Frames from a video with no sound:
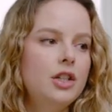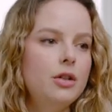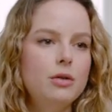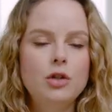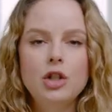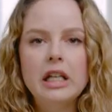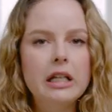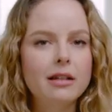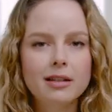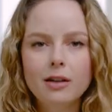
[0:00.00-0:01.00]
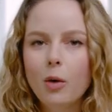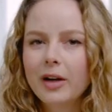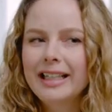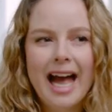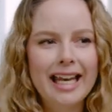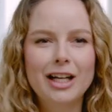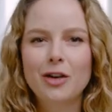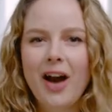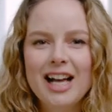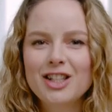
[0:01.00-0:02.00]
to eat organic
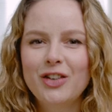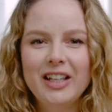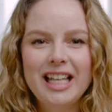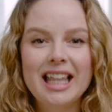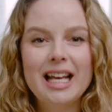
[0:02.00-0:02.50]
grass or anything,